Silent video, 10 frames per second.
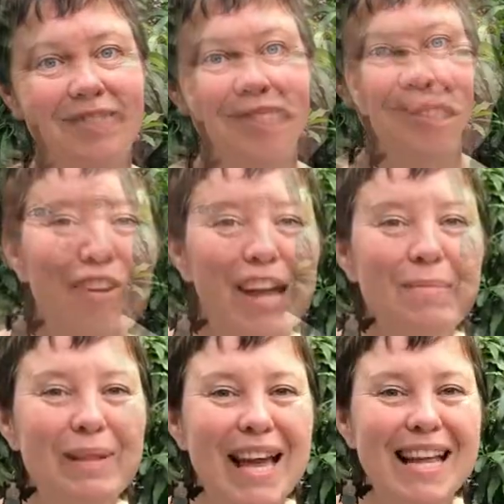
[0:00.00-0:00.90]
Try to
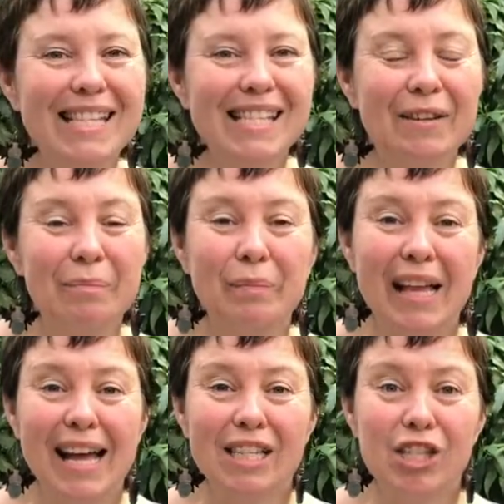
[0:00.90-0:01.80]
plant some
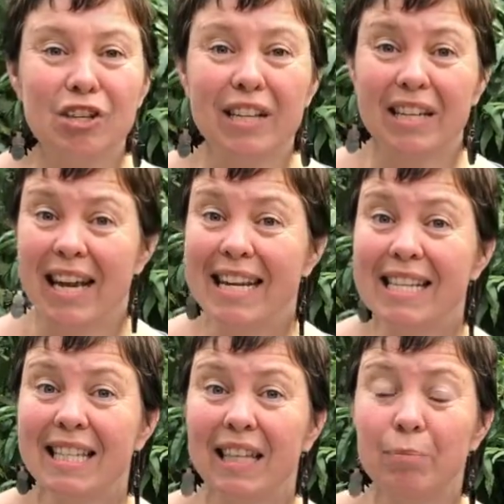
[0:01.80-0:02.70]
plants you can
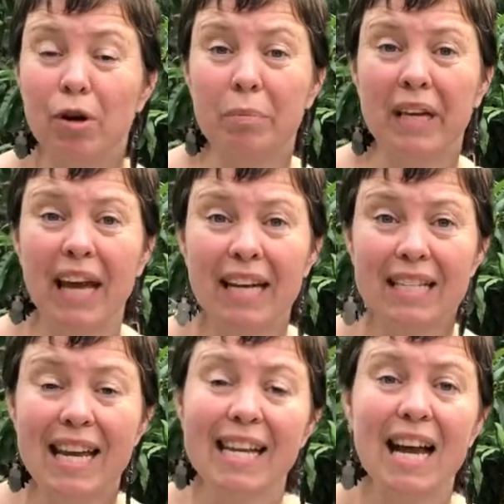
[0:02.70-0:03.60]
easily propagate,
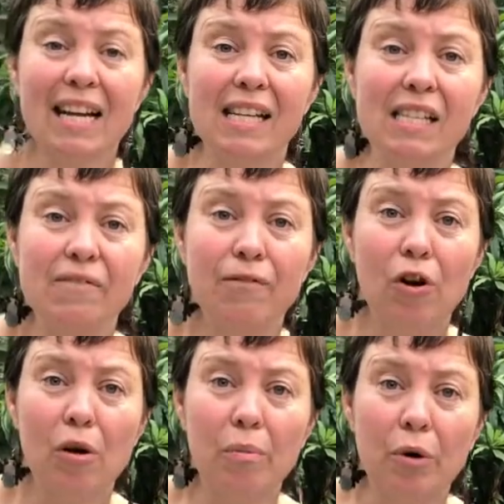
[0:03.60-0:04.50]
take cuttings
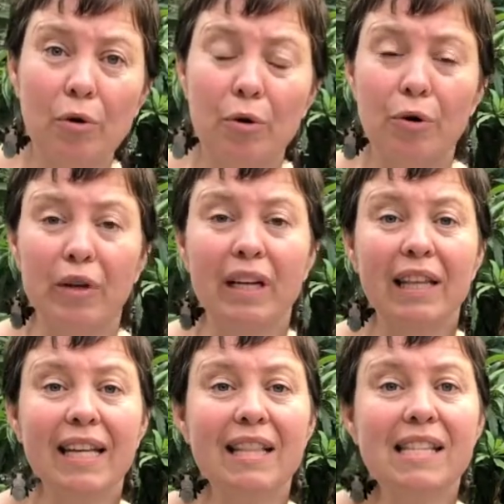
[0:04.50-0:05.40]
from, or
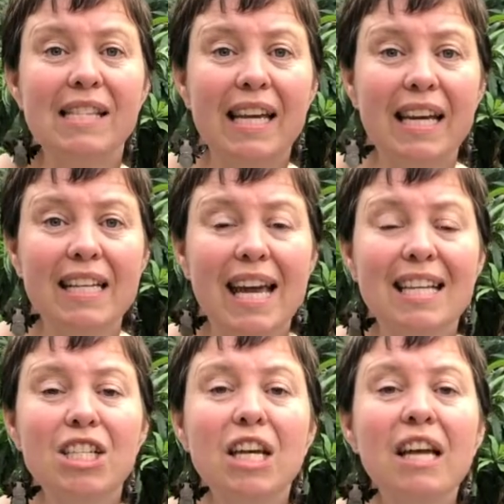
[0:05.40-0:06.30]
collect the seed
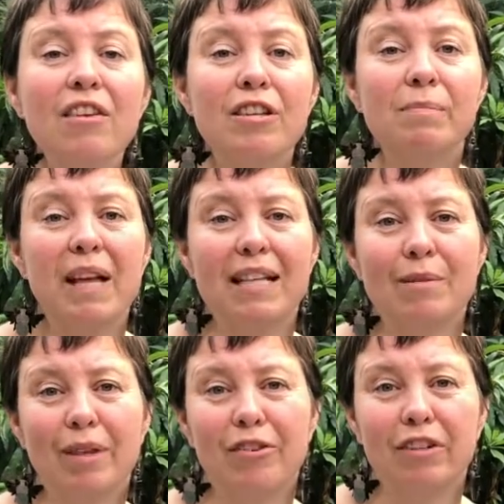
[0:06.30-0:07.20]
and share those plants
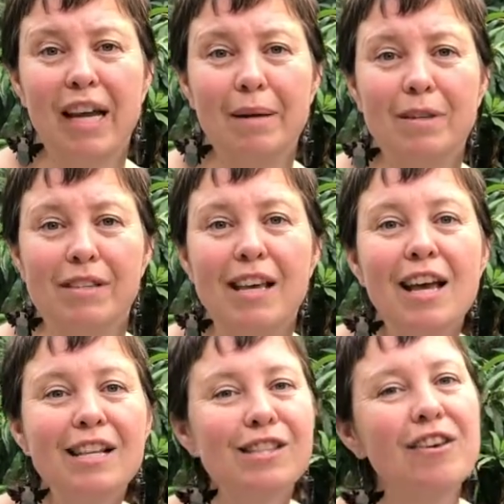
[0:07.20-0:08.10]
with your neighbours
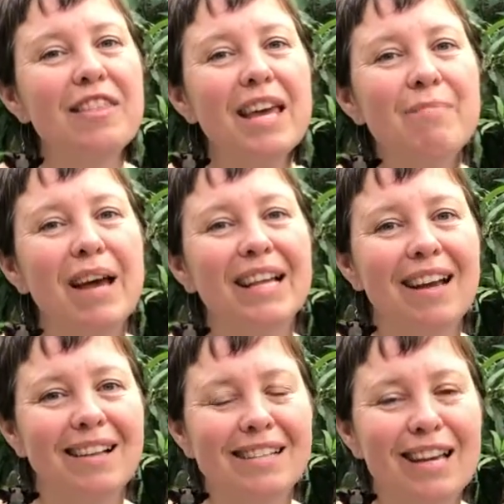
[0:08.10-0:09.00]
so their
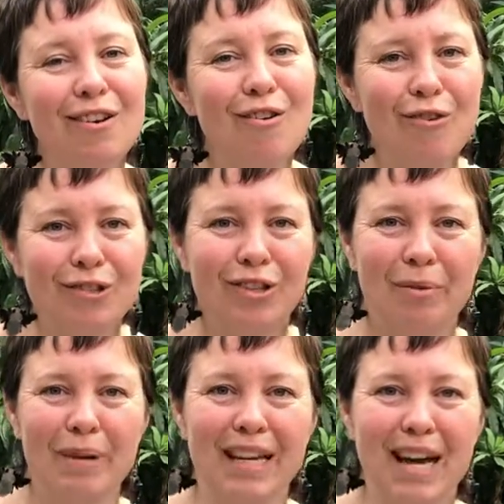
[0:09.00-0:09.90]
backyards can also
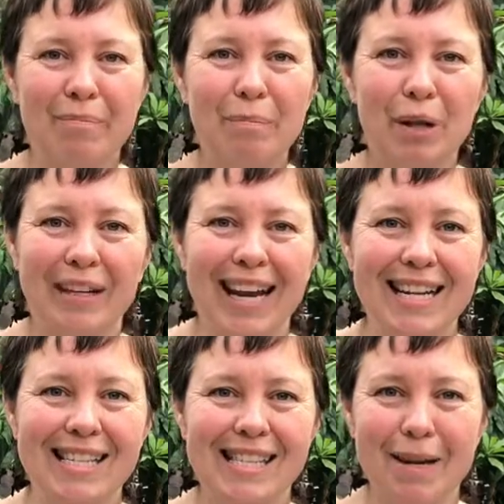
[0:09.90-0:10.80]
become
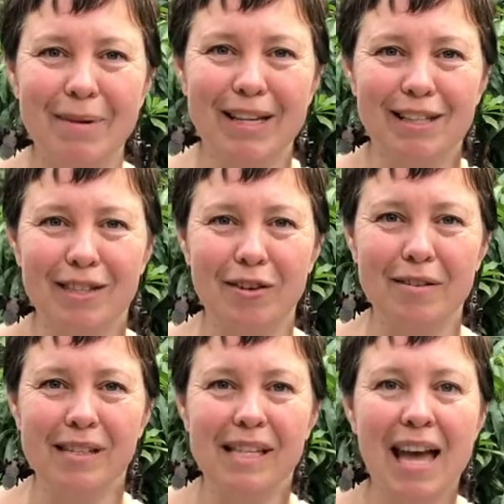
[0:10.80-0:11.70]
pollinated stepping stones.